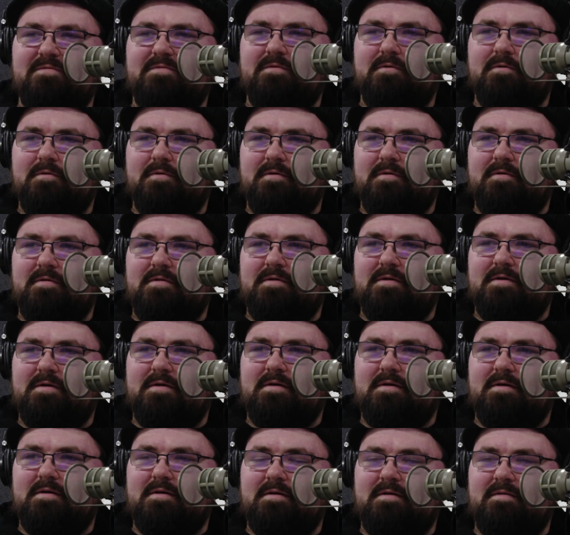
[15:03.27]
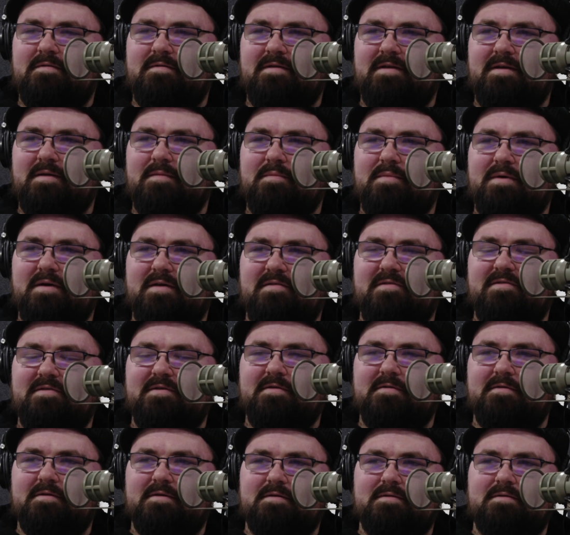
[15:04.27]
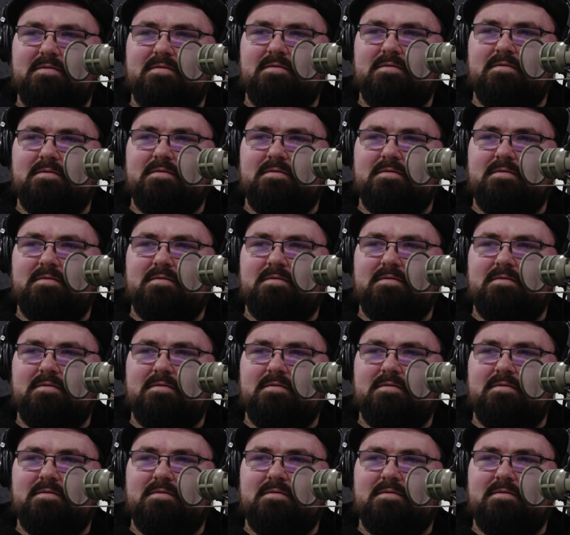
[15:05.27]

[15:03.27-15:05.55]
for the team-based coding?